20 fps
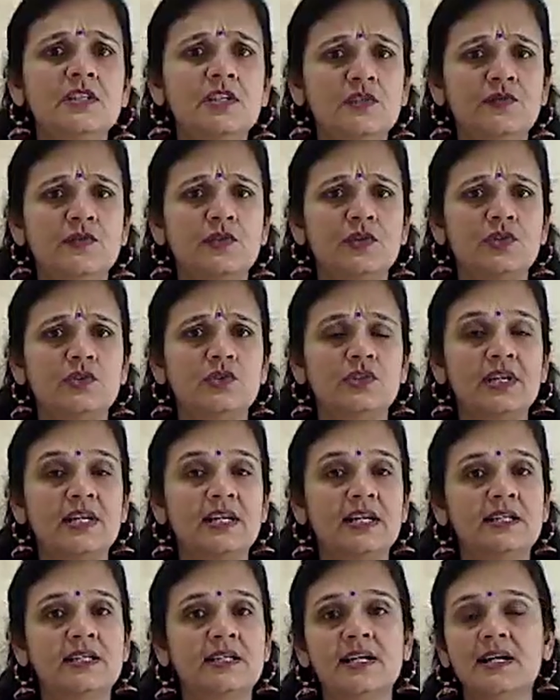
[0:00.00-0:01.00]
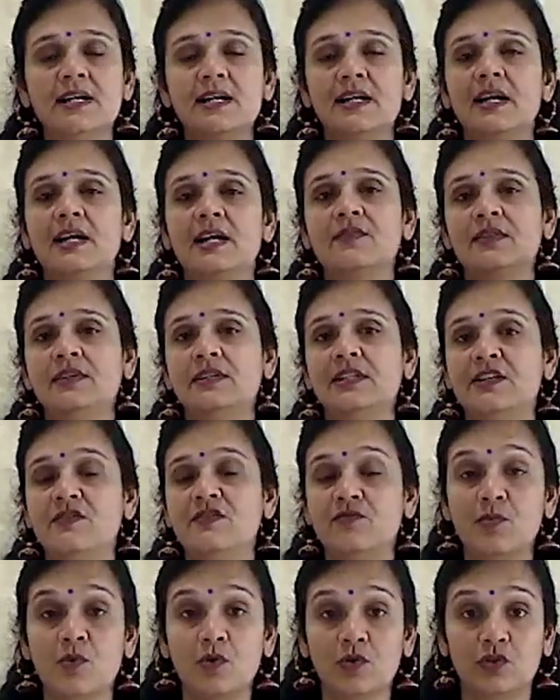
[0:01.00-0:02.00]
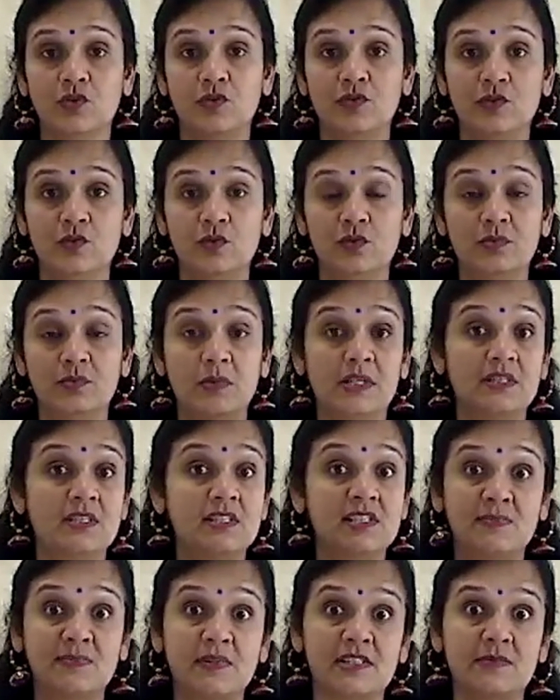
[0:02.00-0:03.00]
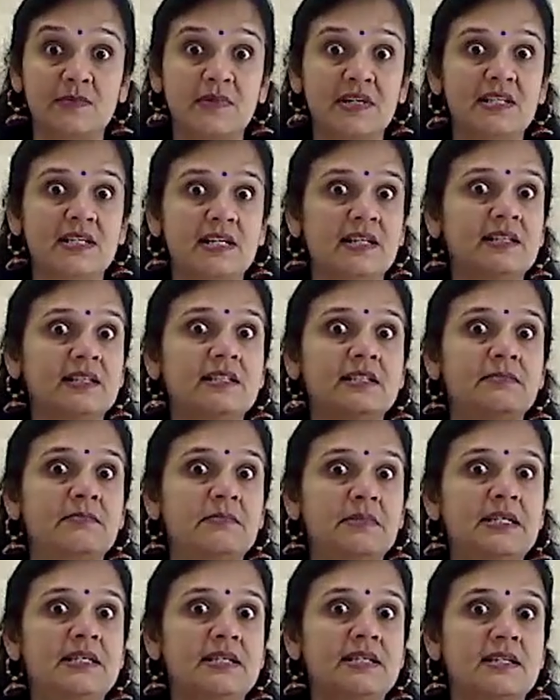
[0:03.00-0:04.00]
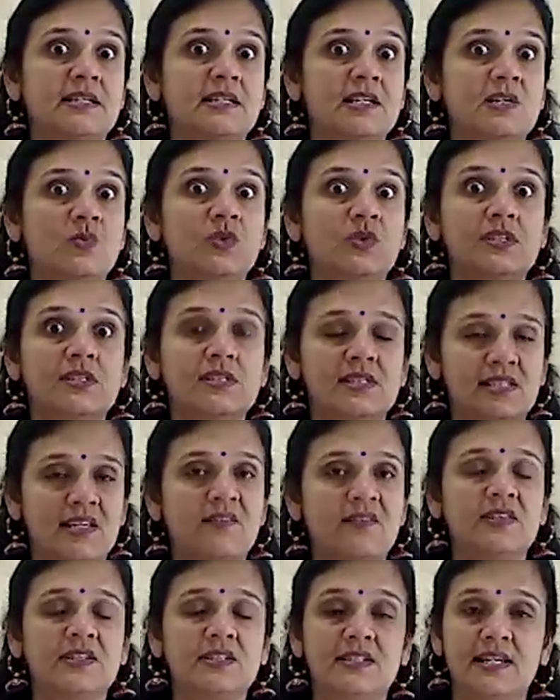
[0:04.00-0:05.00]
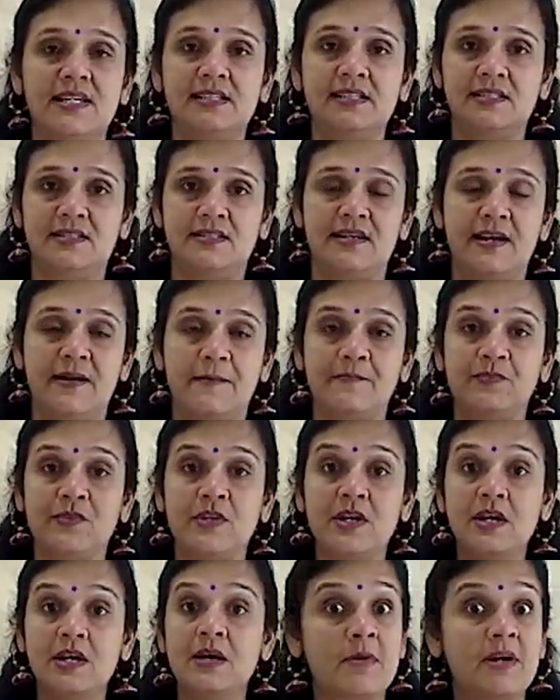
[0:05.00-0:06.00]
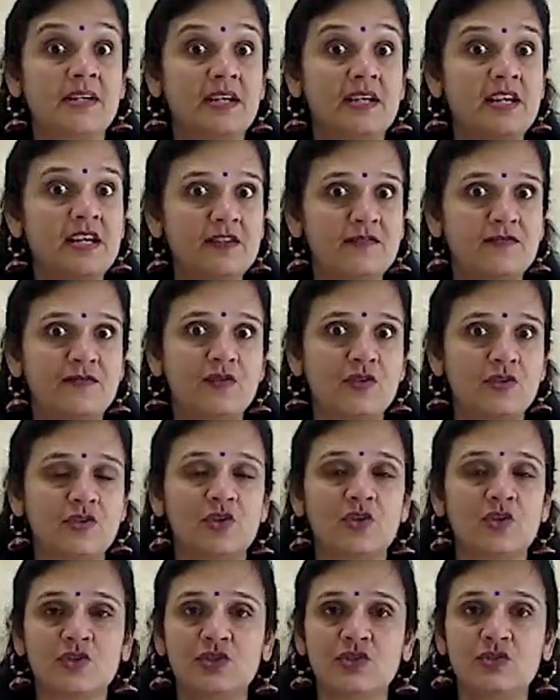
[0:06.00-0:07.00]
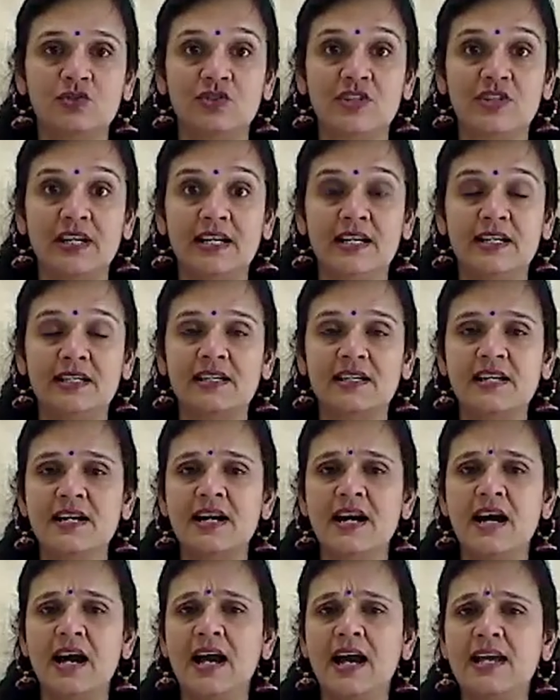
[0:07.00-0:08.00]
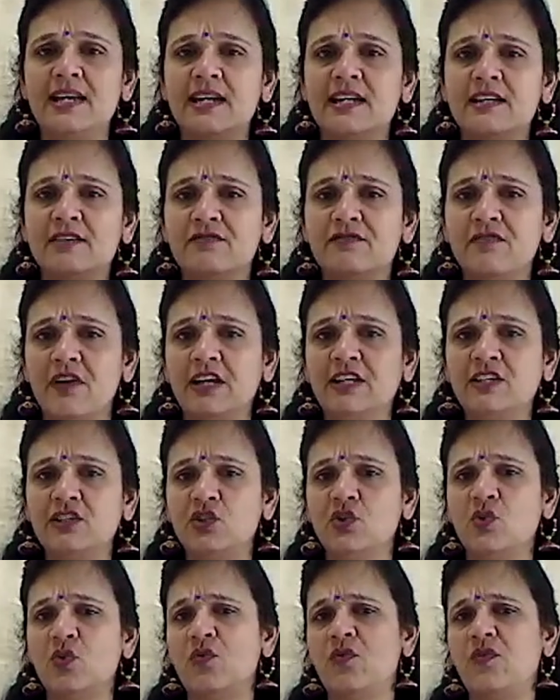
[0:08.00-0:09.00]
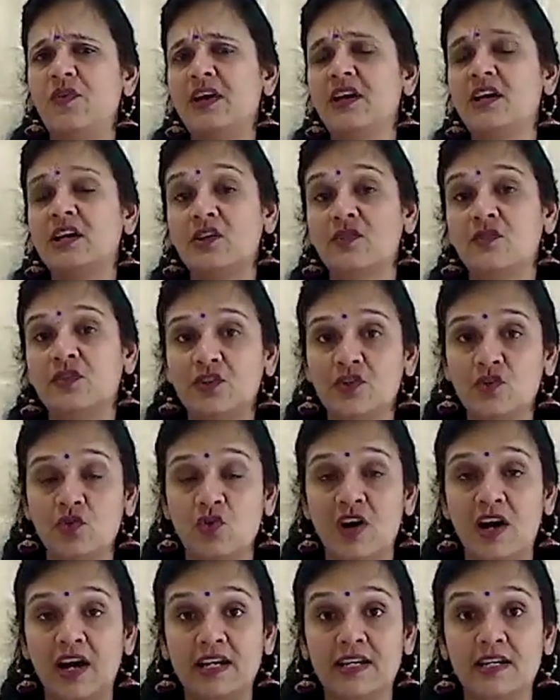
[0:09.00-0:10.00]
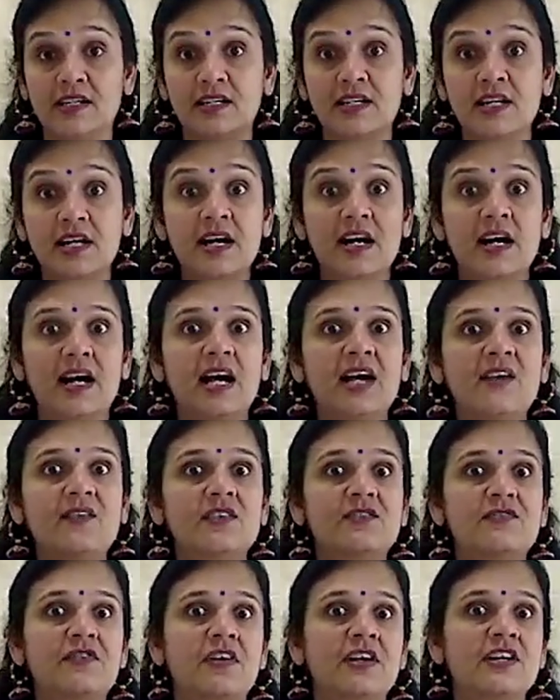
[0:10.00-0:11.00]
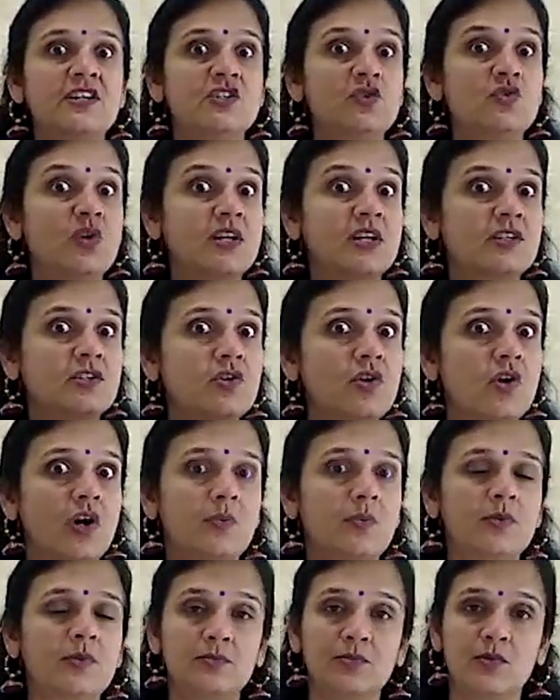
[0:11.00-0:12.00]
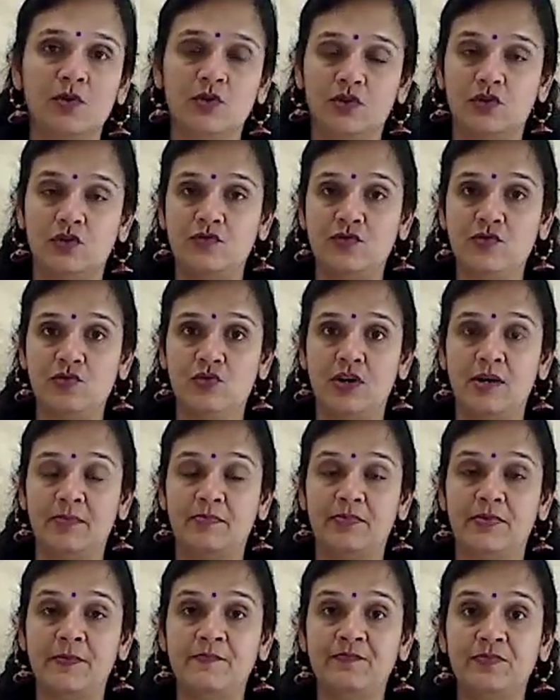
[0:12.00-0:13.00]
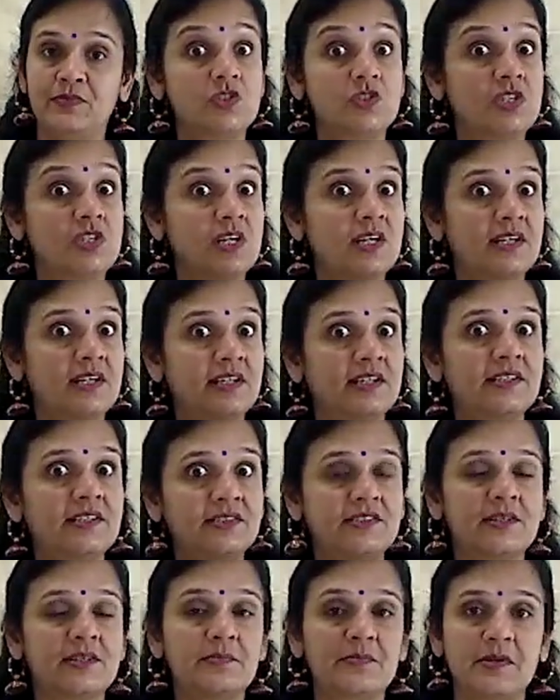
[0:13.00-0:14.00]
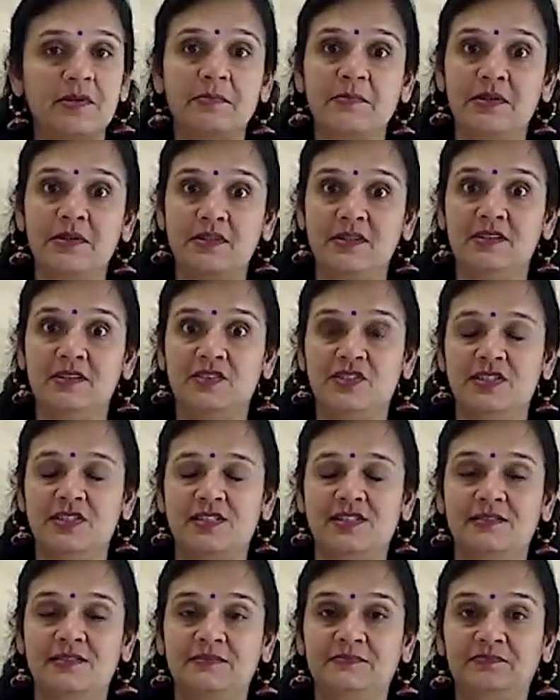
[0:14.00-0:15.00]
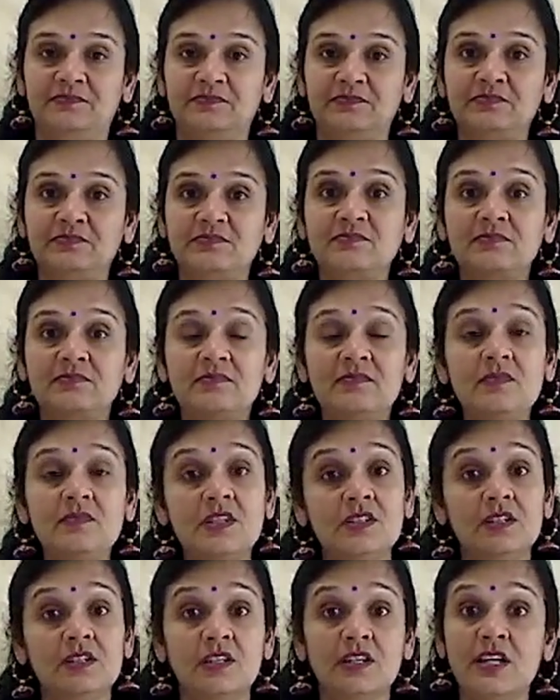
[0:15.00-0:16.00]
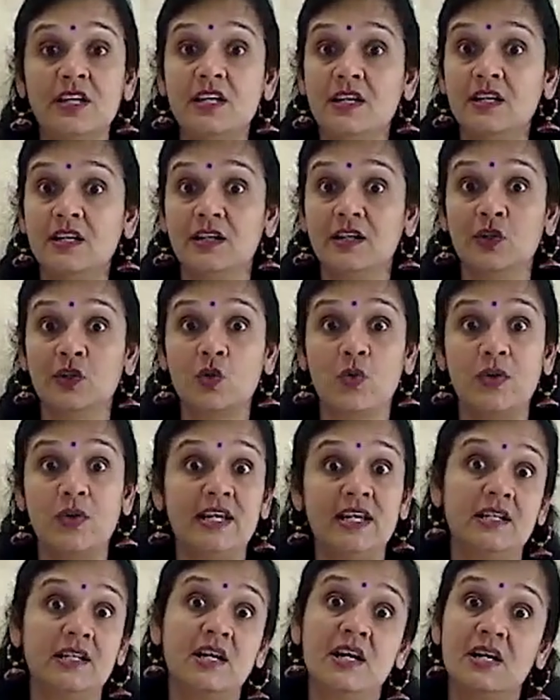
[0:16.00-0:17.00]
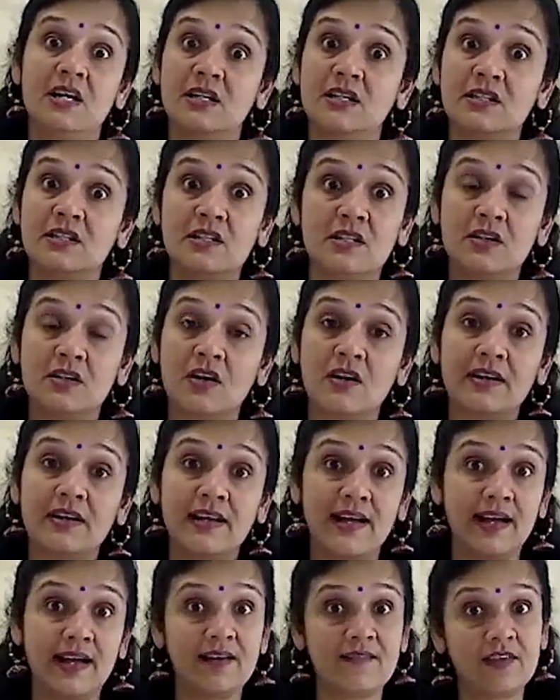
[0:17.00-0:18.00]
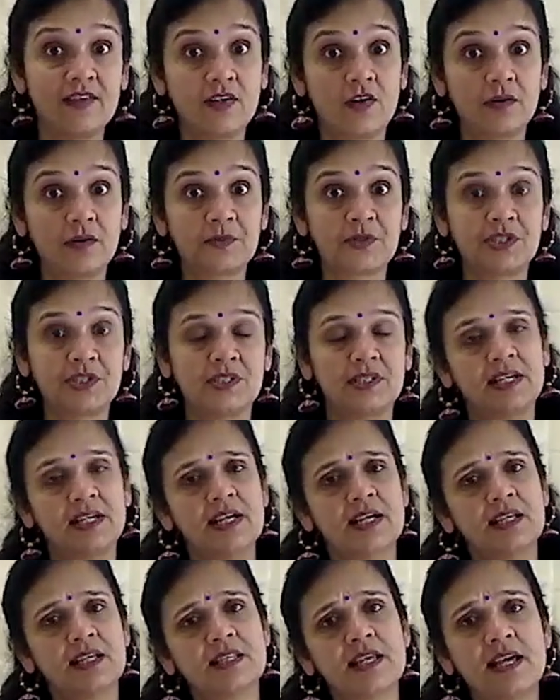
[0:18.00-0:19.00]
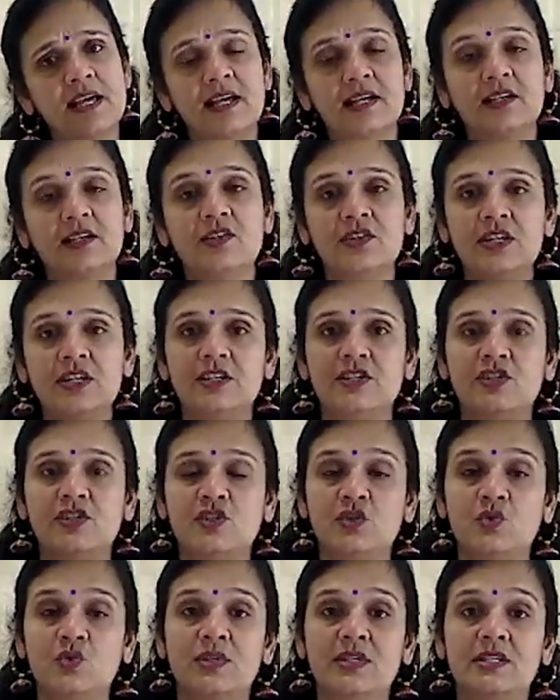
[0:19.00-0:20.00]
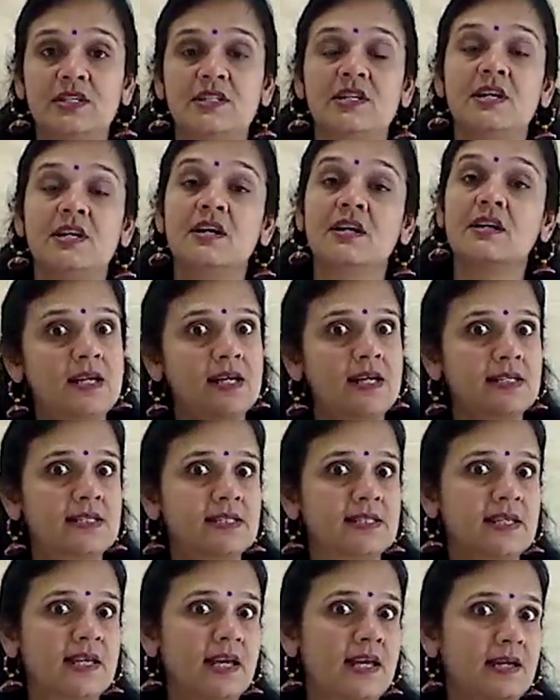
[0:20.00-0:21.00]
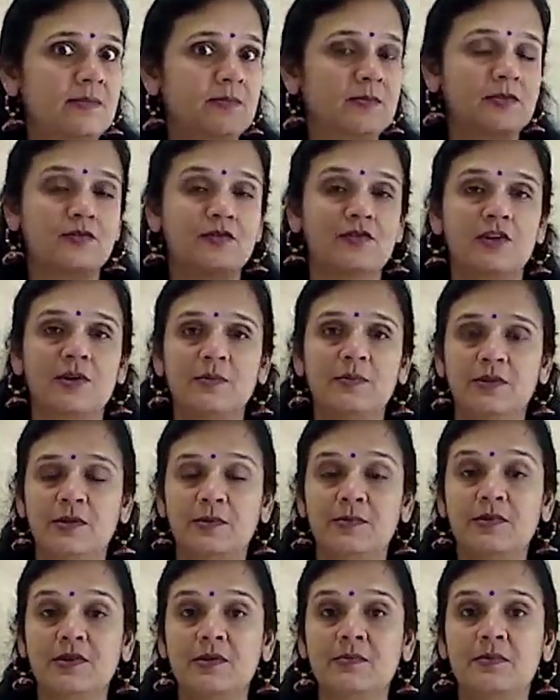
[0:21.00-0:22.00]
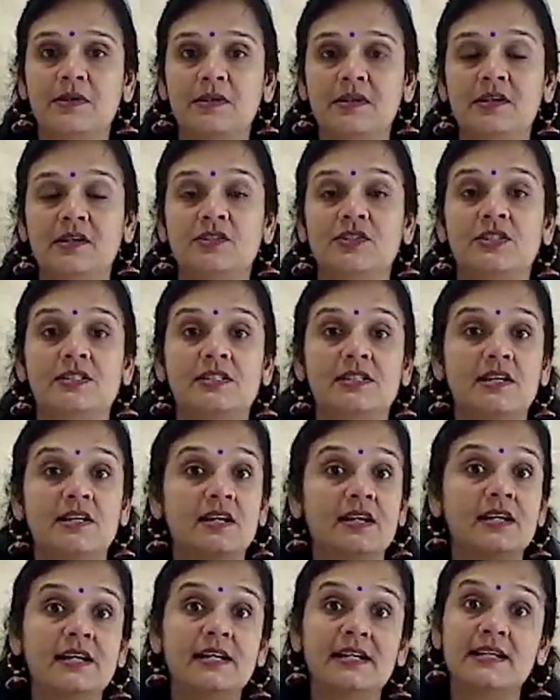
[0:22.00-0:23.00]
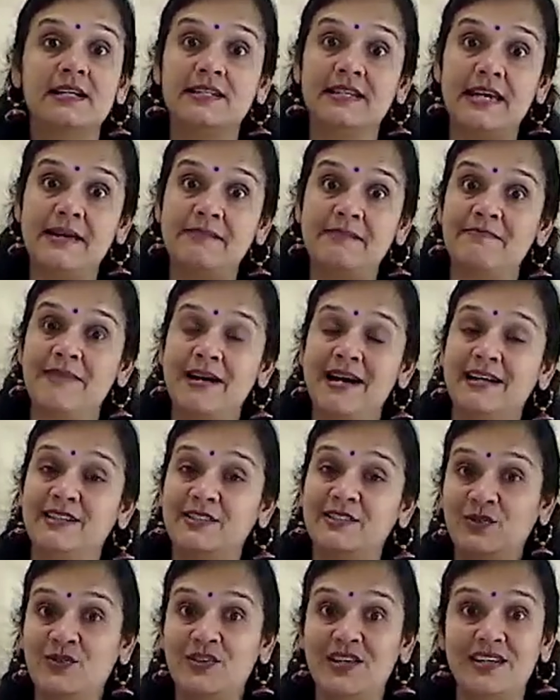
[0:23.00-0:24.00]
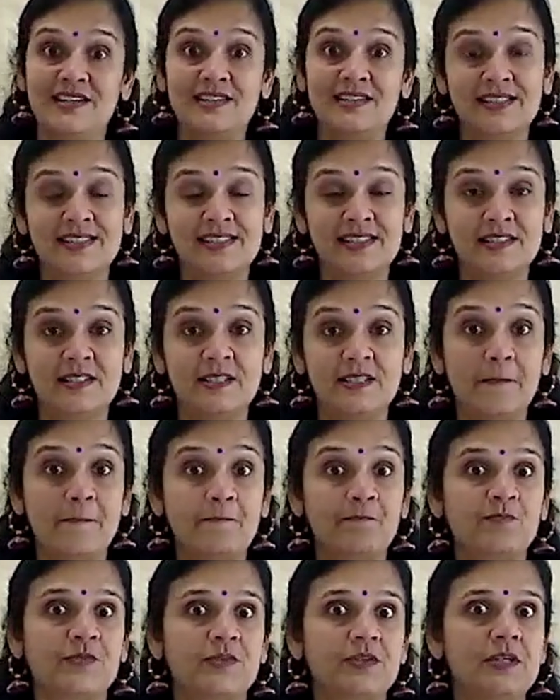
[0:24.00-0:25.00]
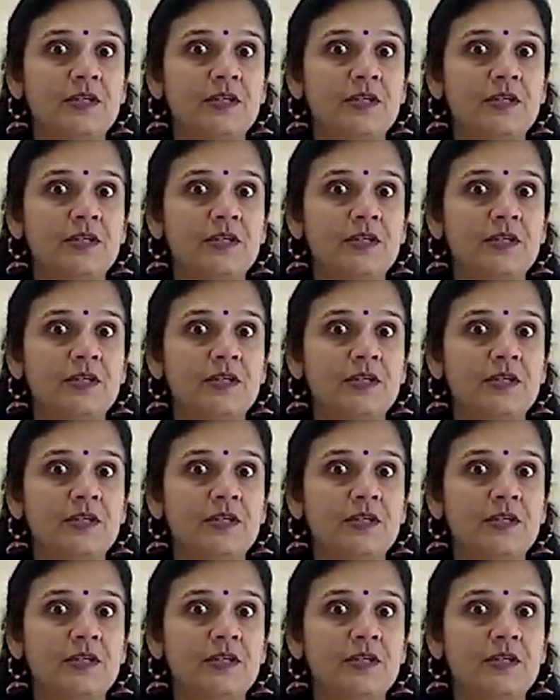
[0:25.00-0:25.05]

If you do that, I will leave both of you. But this must be done immediately within seven days' time. But if you don't do that, I can find you wherever you hide. I will find you and gobble both of you up, said the Brahma Rakshasa. The king and queen did not have an option. They agreed to it. They escaped from the Brahma Rakshasa came back to their city.